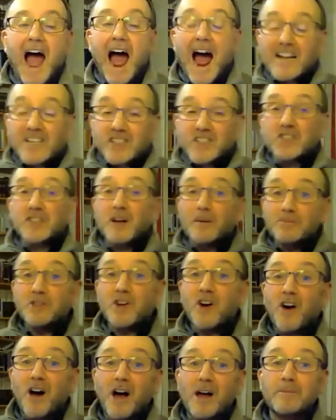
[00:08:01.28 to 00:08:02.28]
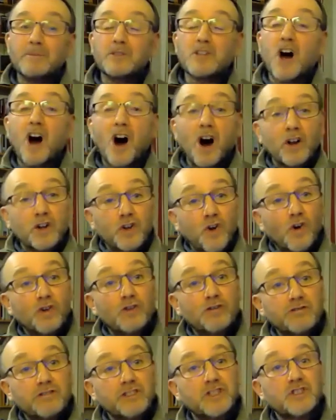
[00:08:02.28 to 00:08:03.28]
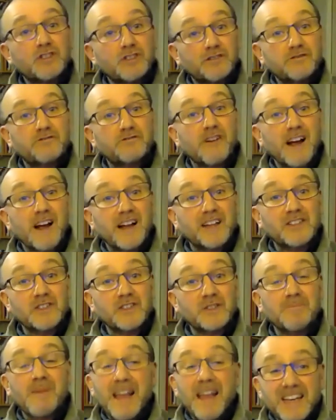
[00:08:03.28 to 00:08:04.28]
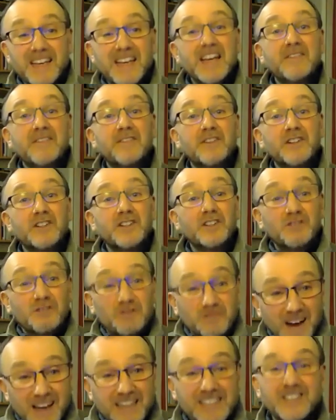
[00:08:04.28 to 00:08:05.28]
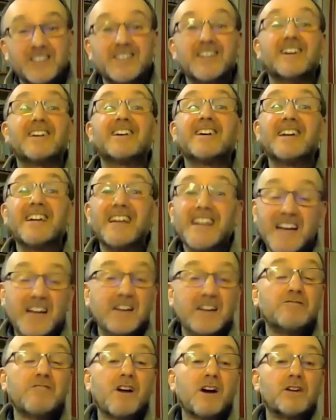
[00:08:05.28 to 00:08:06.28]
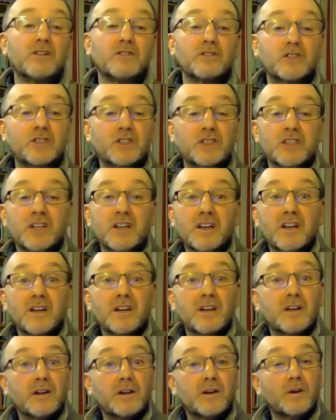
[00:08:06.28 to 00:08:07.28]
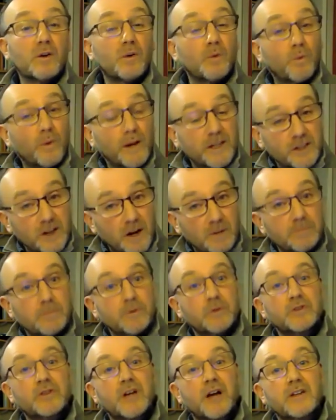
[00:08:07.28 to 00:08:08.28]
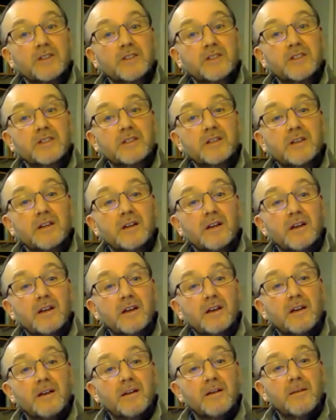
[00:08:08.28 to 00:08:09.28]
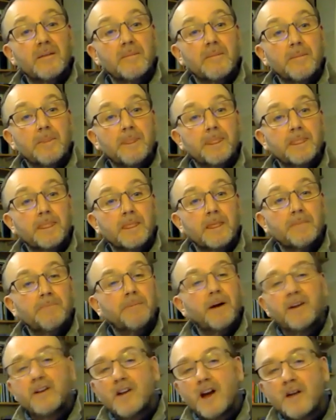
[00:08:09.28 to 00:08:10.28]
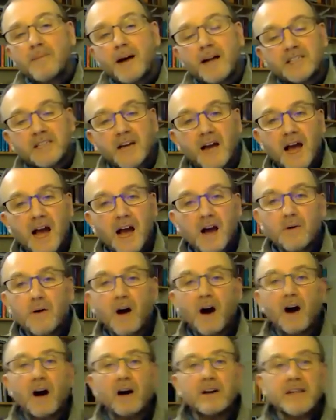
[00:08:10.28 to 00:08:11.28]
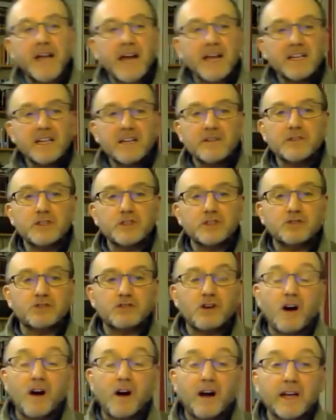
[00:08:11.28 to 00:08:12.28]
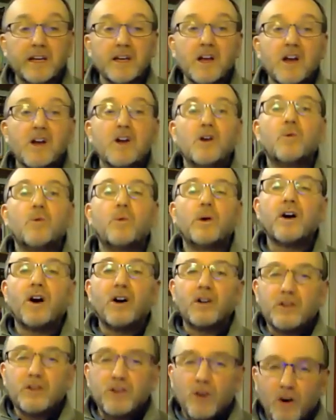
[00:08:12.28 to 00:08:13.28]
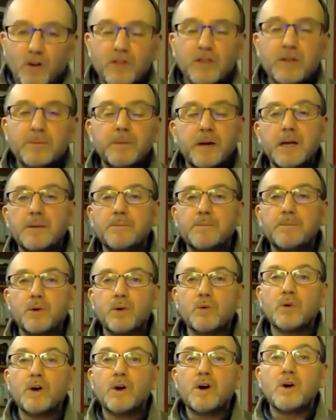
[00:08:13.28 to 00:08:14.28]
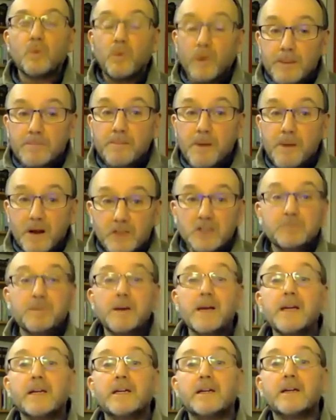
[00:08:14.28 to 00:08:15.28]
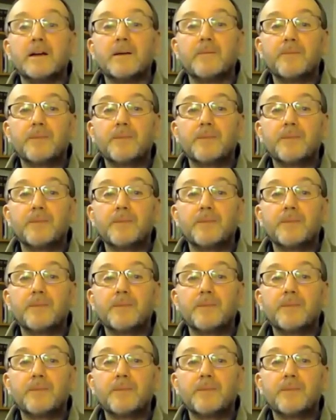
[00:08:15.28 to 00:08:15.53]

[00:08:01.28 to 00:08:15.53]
and sometimes our non-Christian friends make even greater inroads, which humbles us. But no matter how hard any of us try, we are not the people we must be.